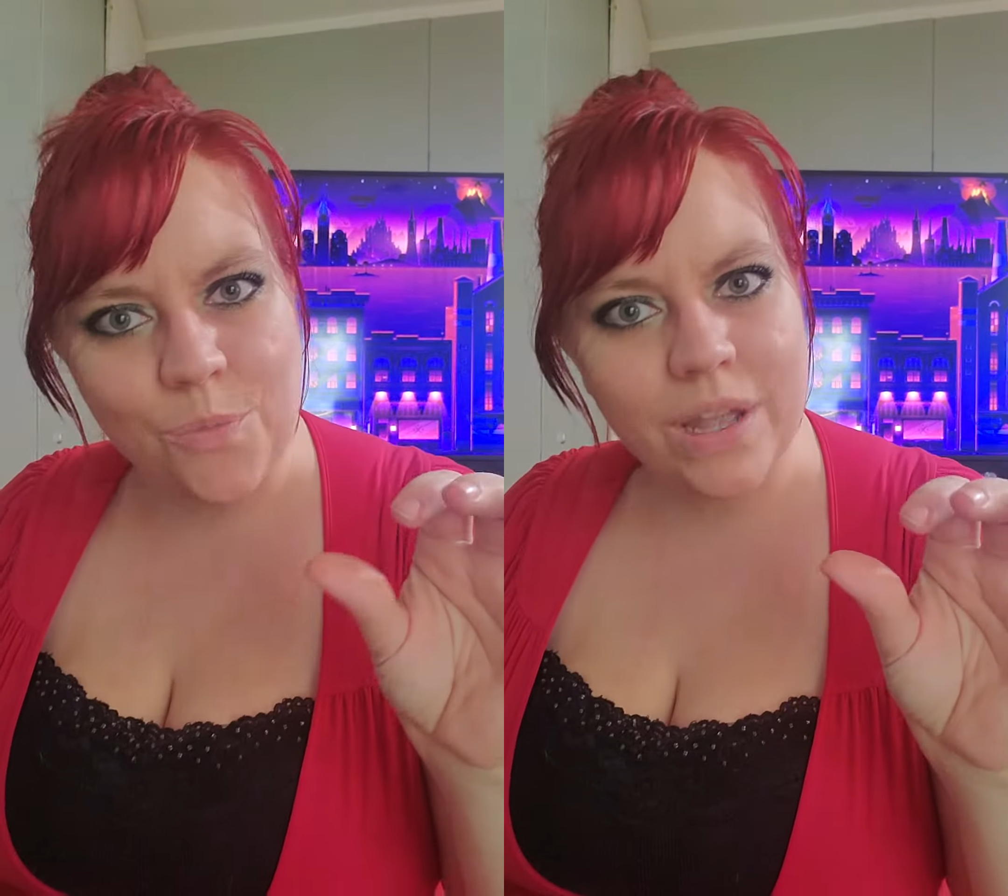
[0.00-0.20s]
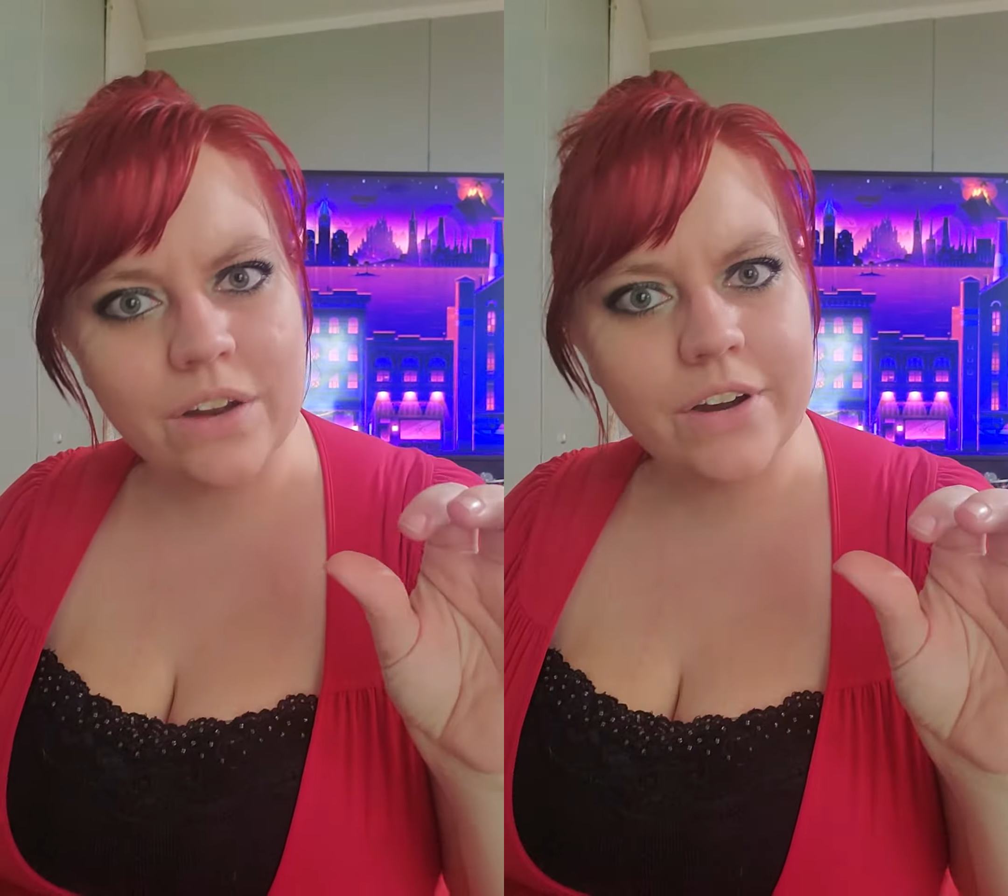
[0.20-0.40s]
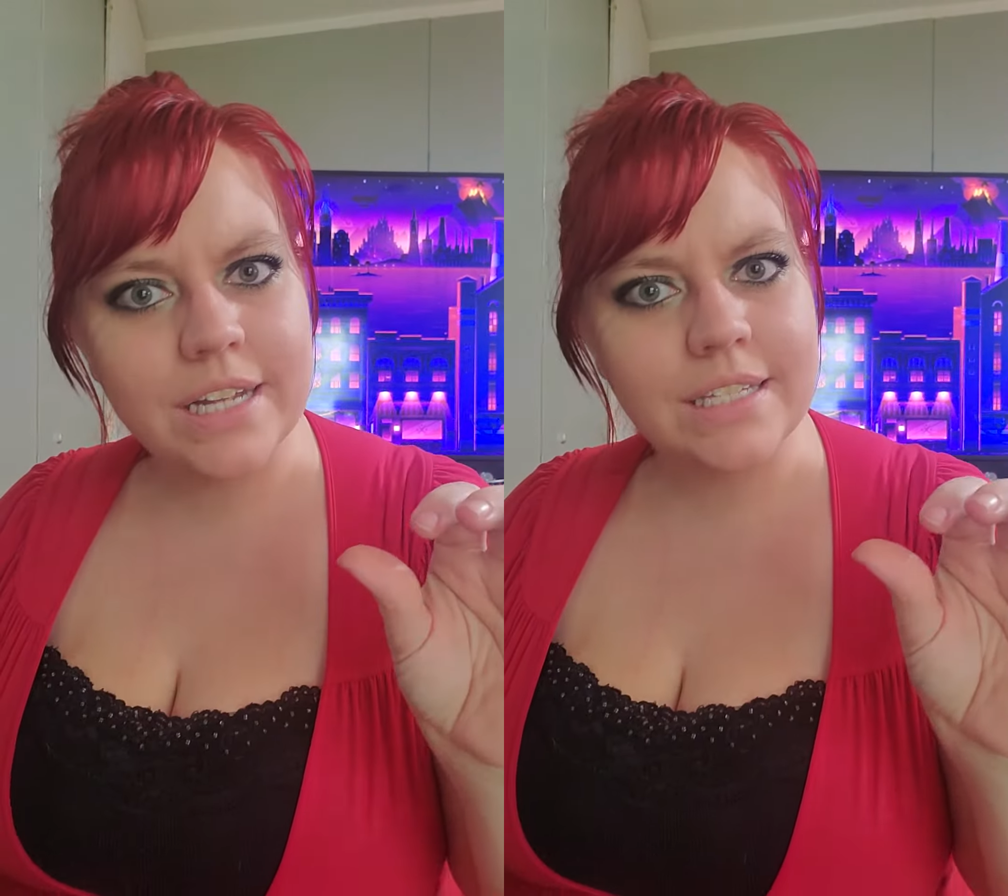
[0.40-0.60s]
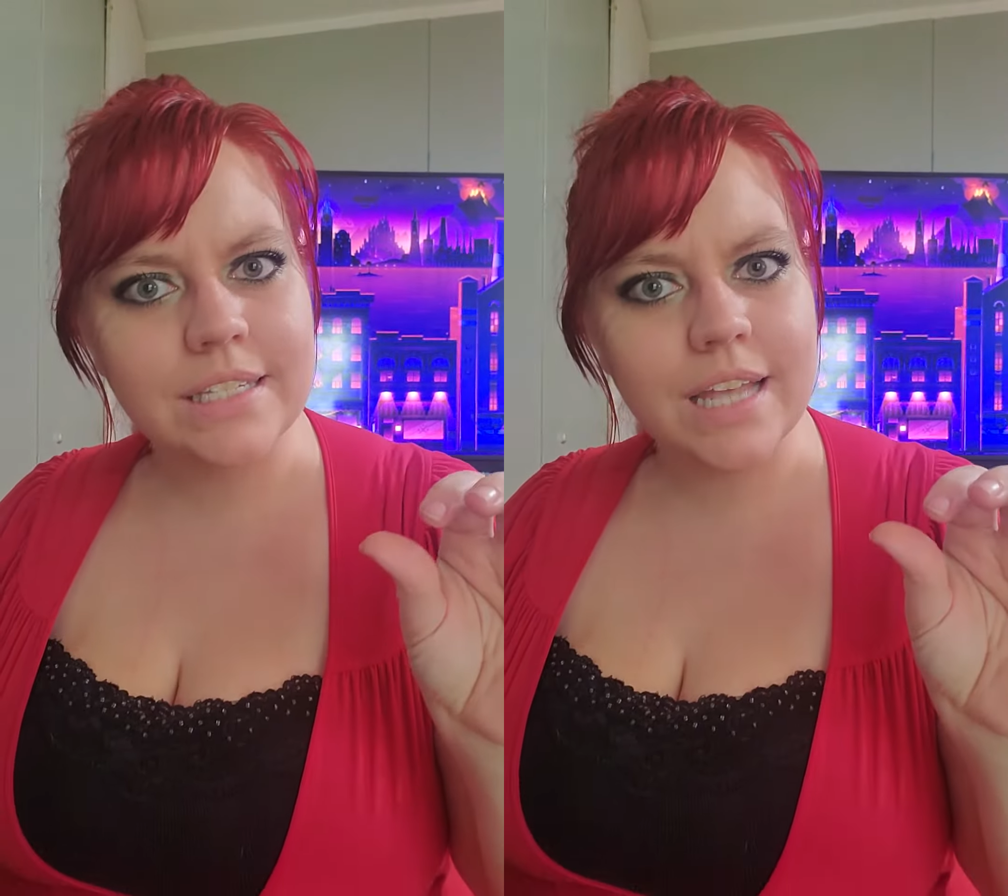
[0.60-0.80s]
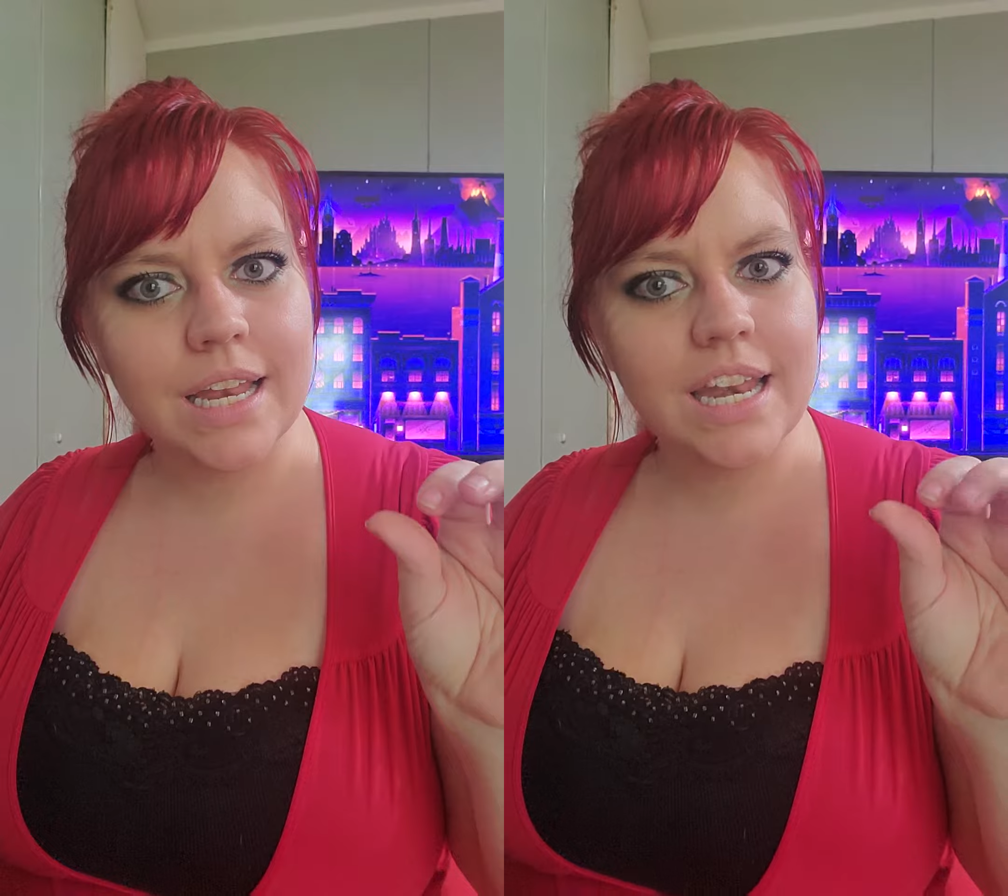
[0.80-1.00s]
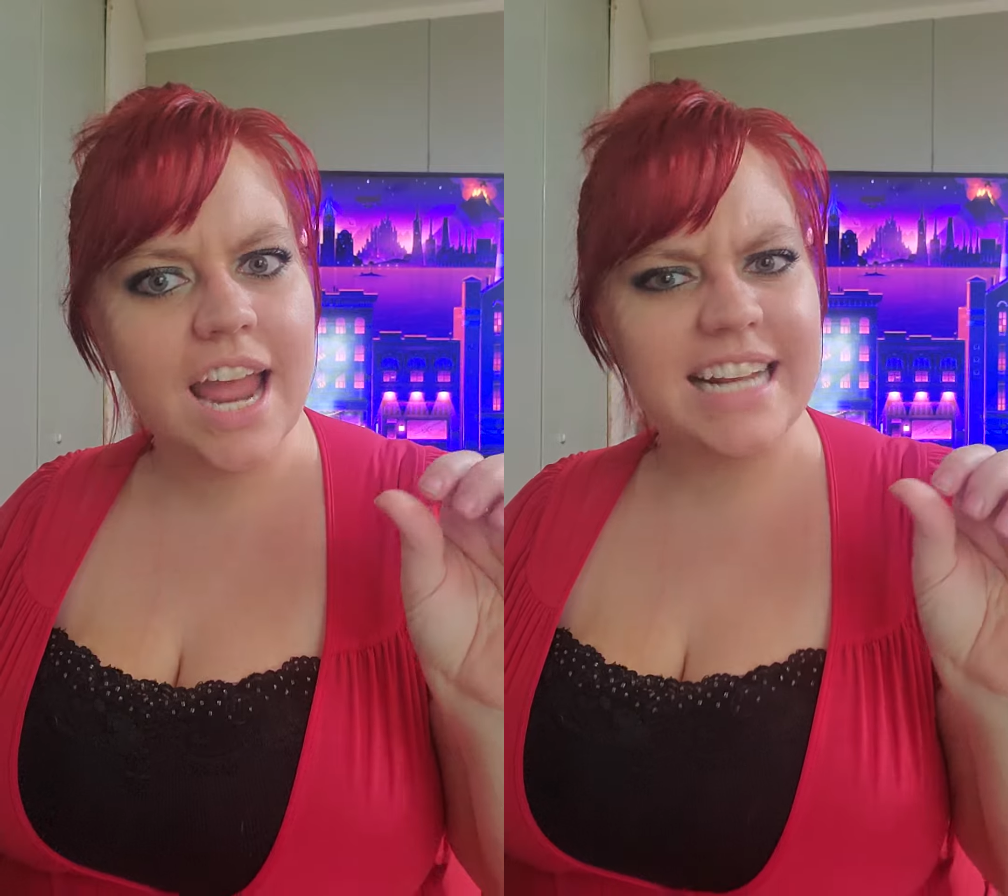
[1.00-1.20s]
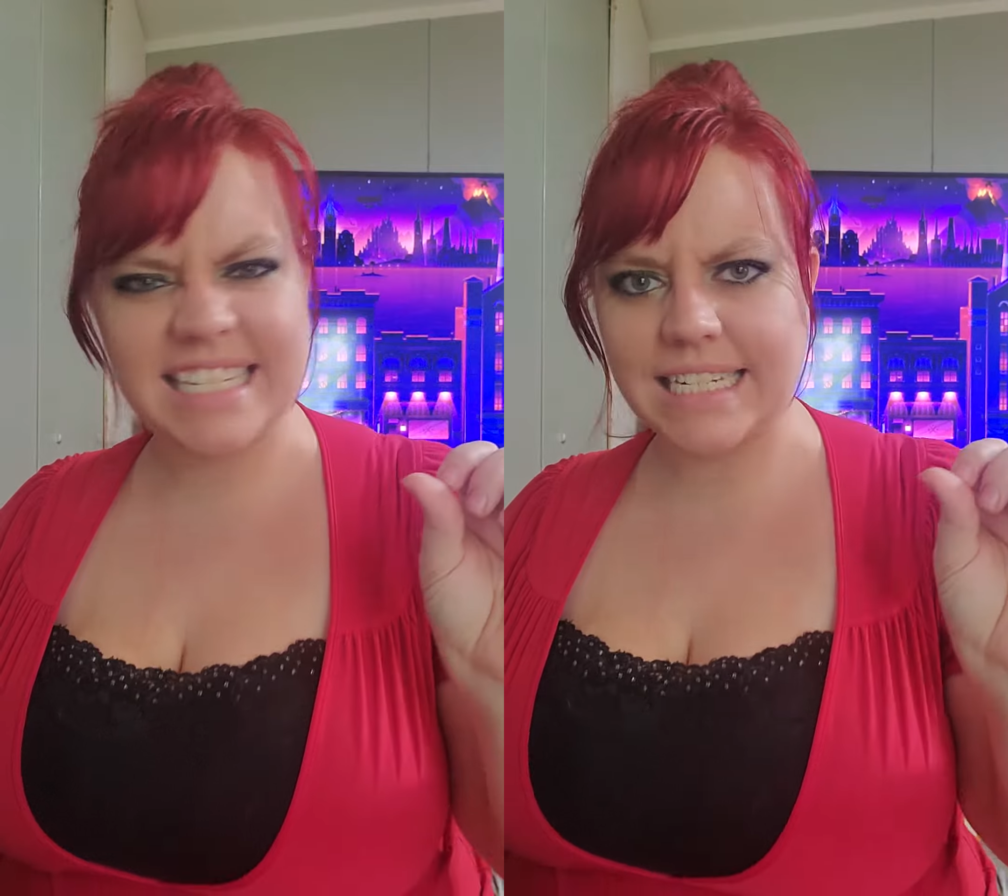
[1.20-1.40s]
Weary se'nnights